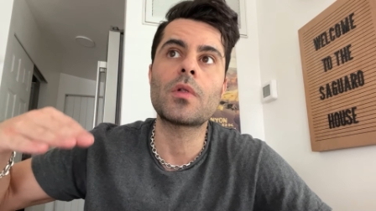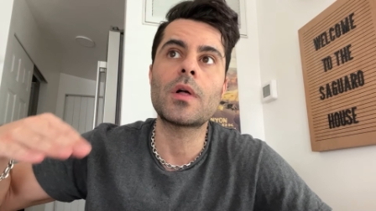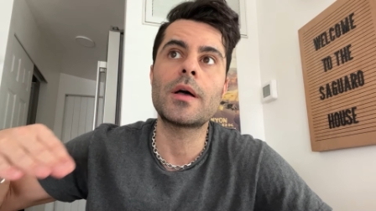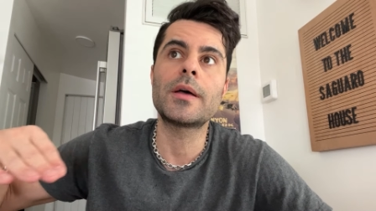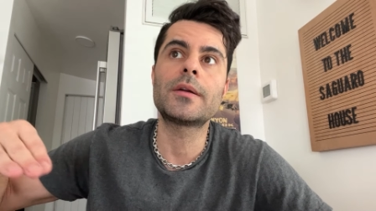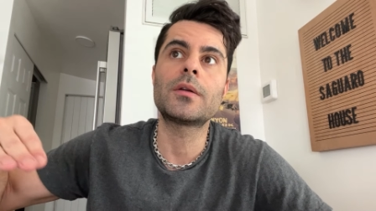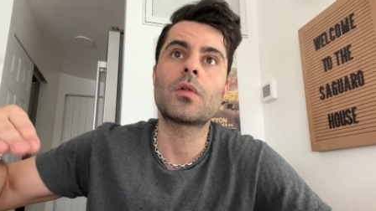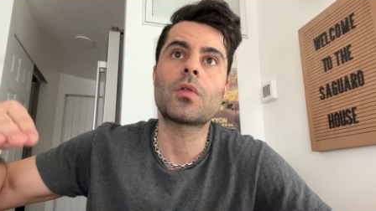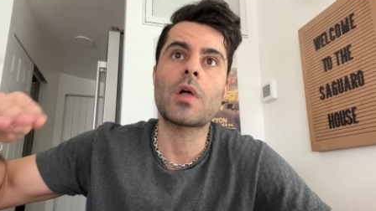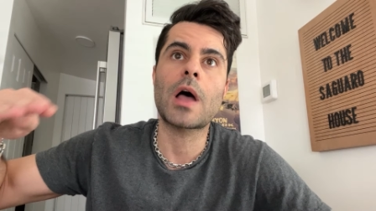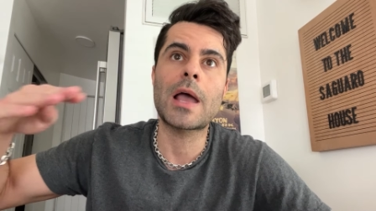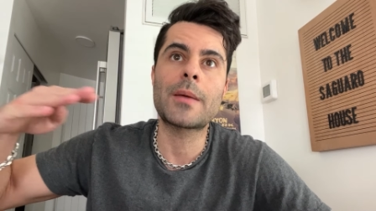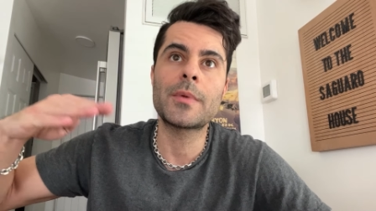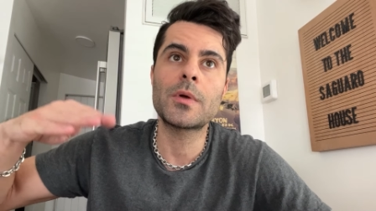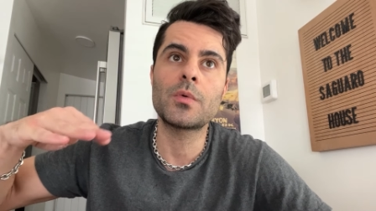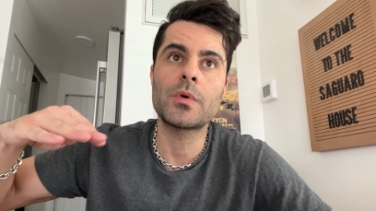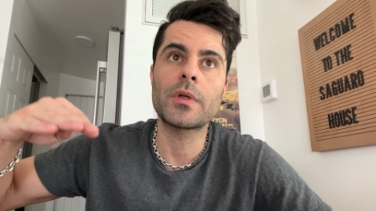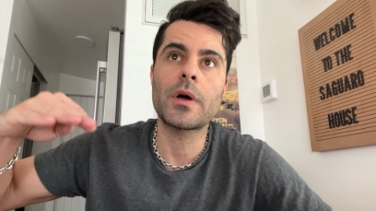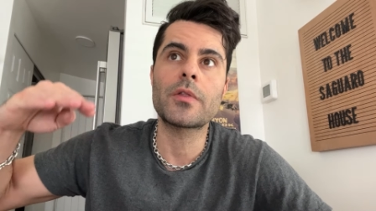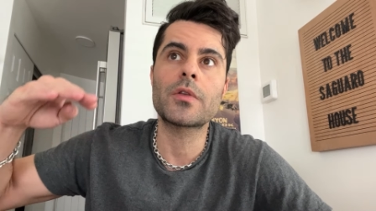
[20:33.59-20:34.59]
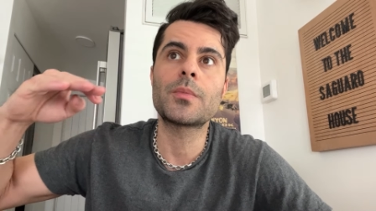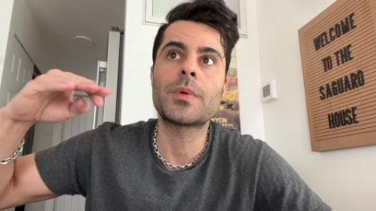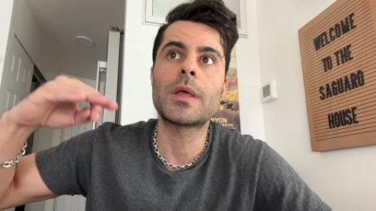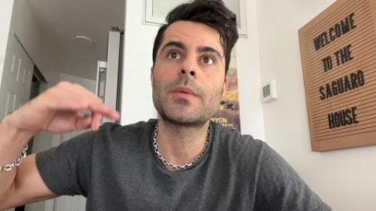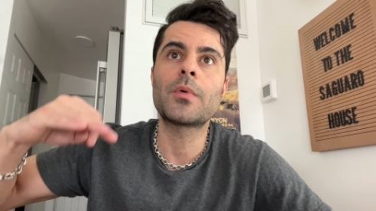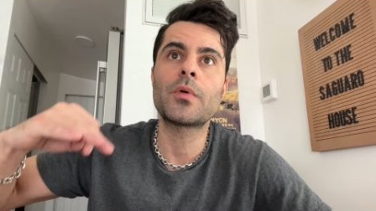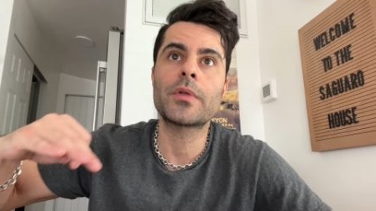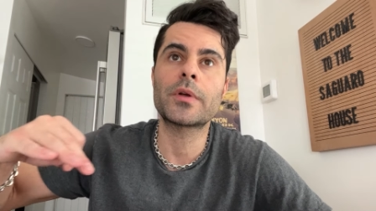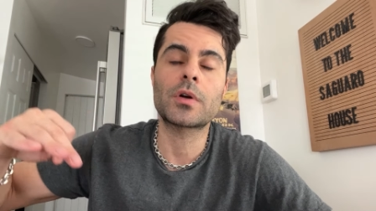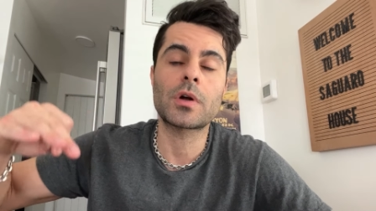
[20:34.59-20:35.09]
in alignment with other
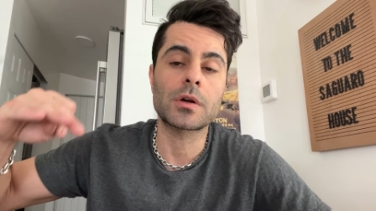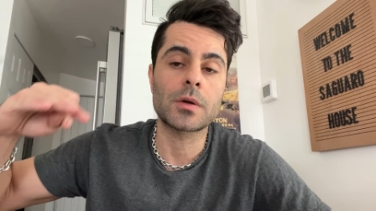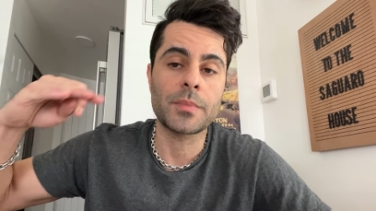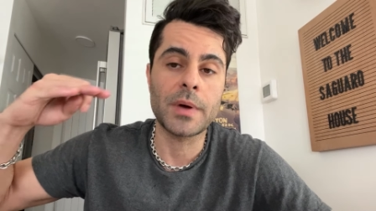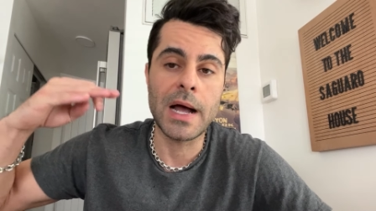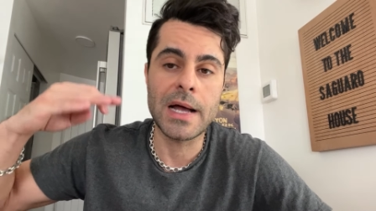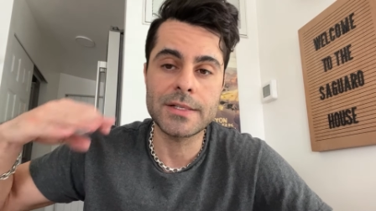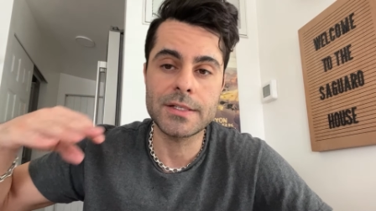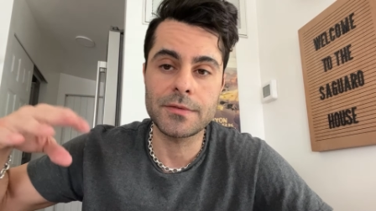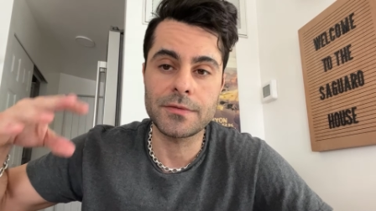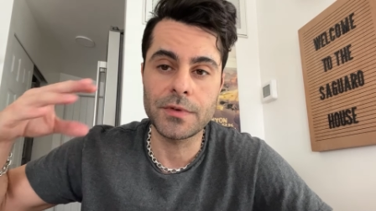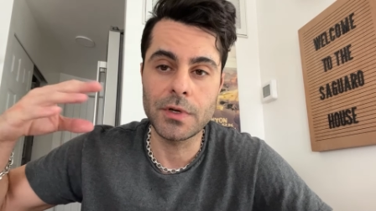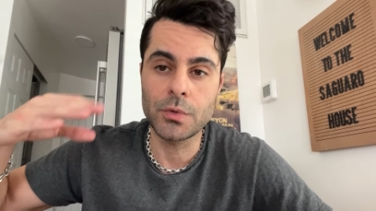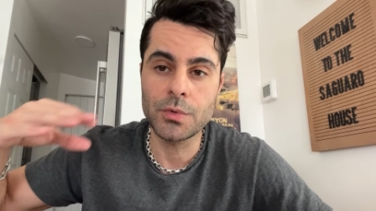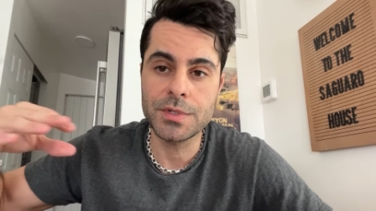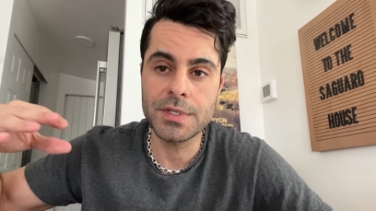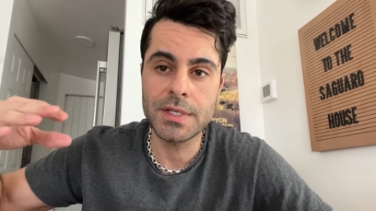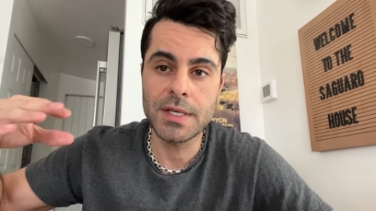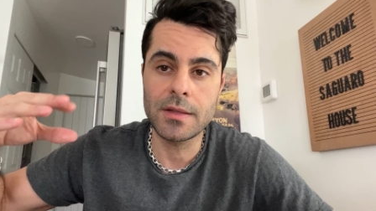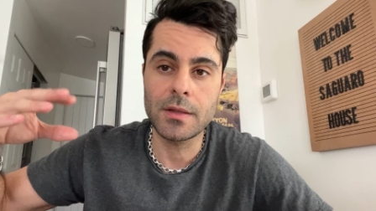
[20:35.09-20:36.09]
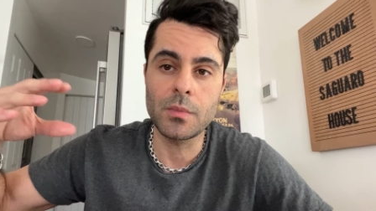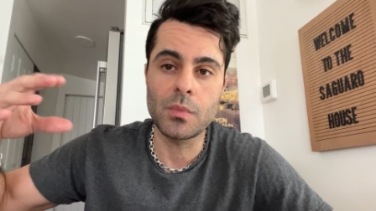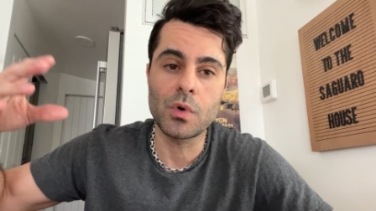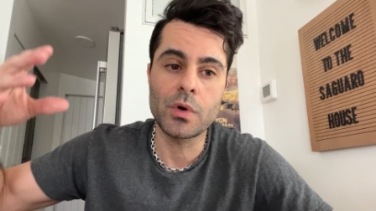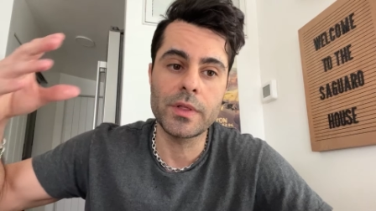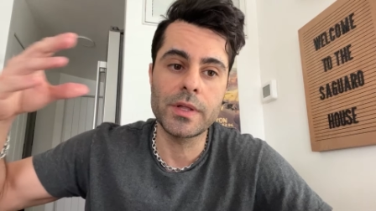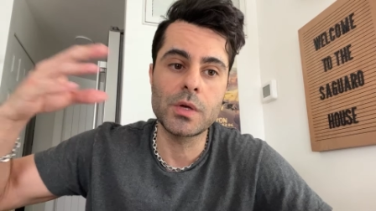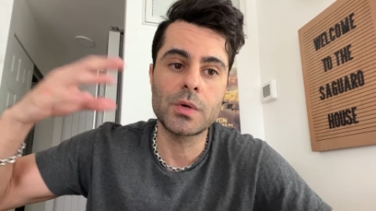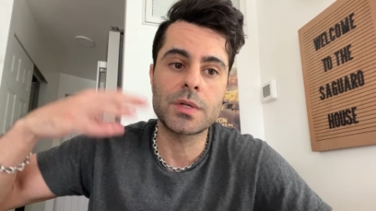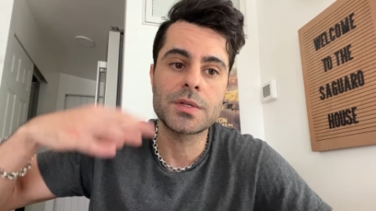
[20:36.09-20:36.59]
people that are on a positive frequency and the
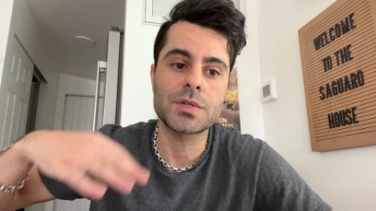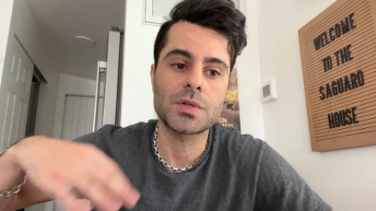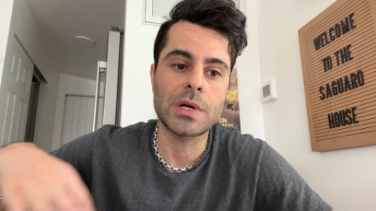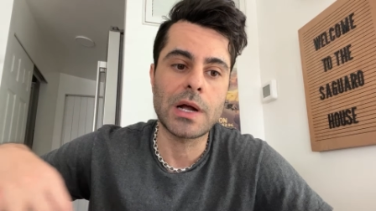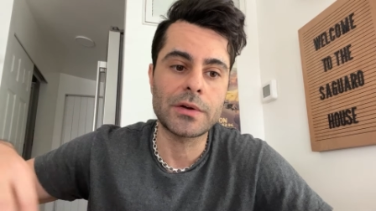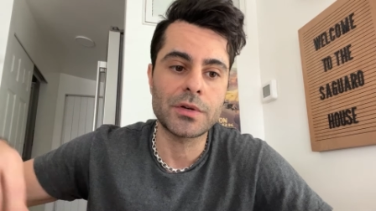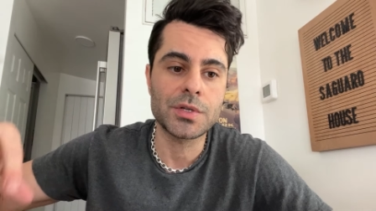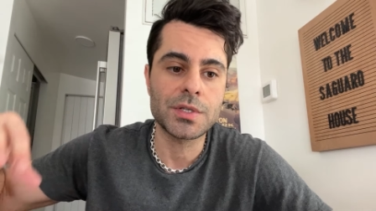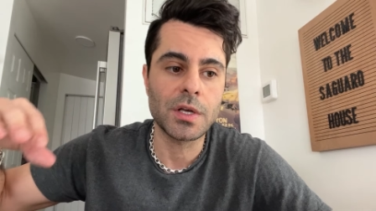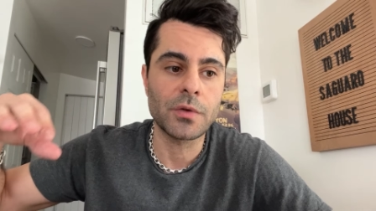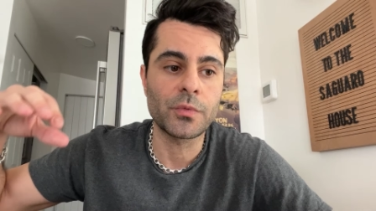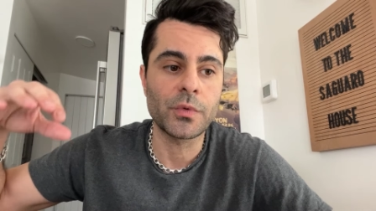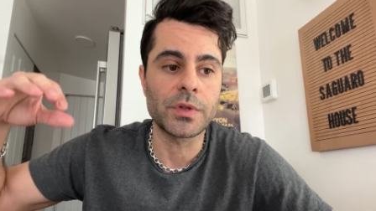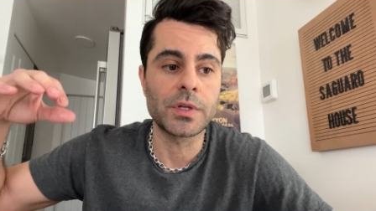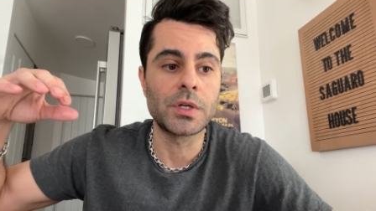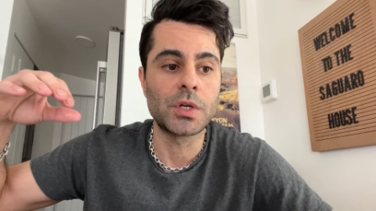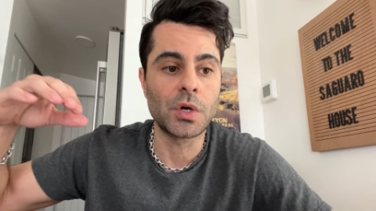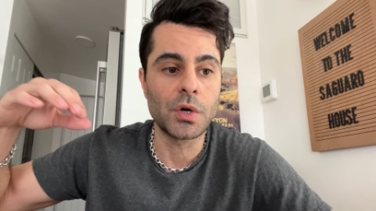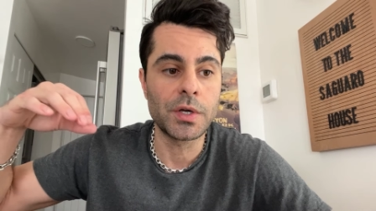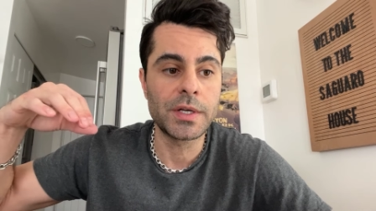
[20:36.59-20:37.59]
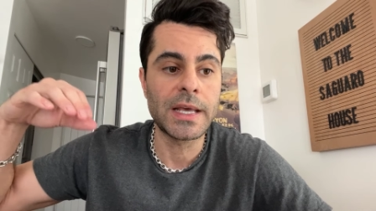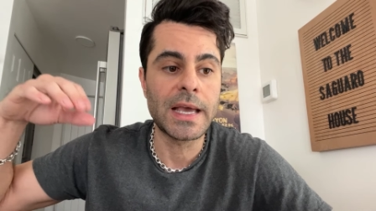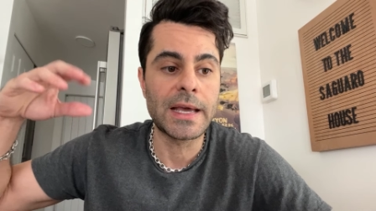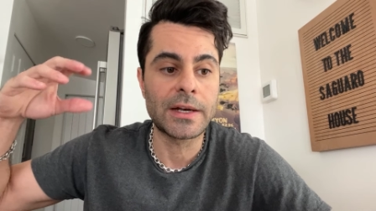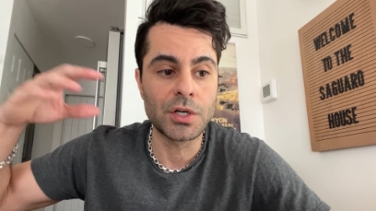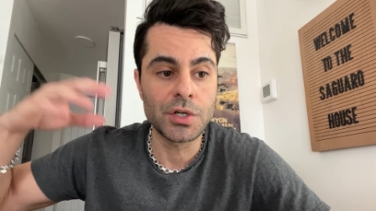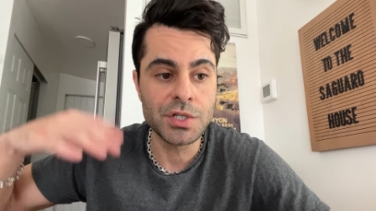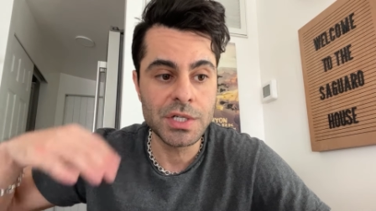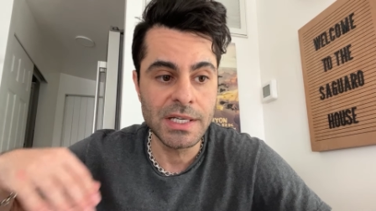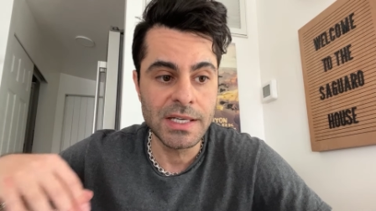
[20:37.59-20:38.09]
more that you can surround yourself with good
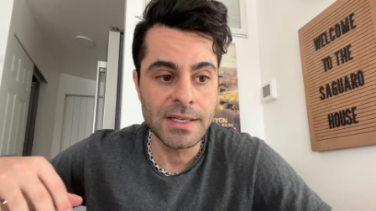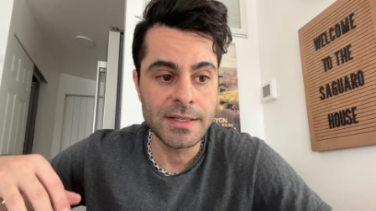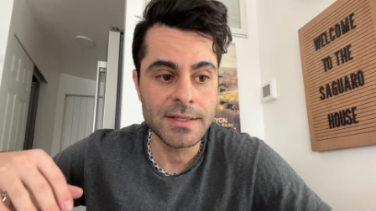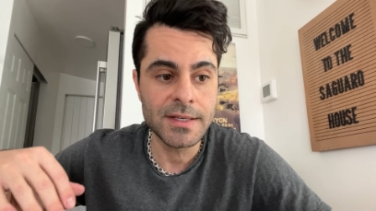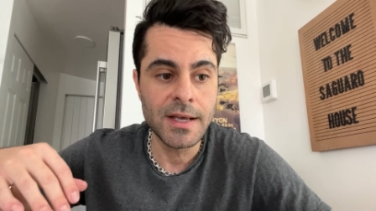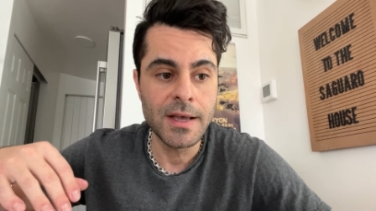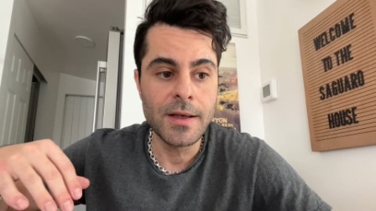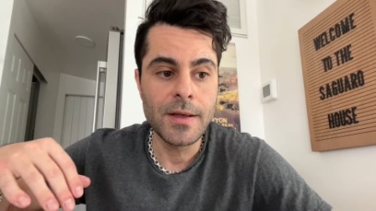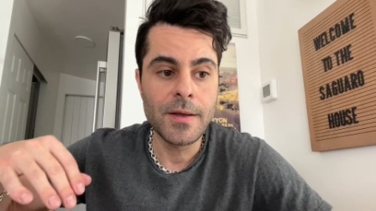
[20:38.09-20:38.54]
energies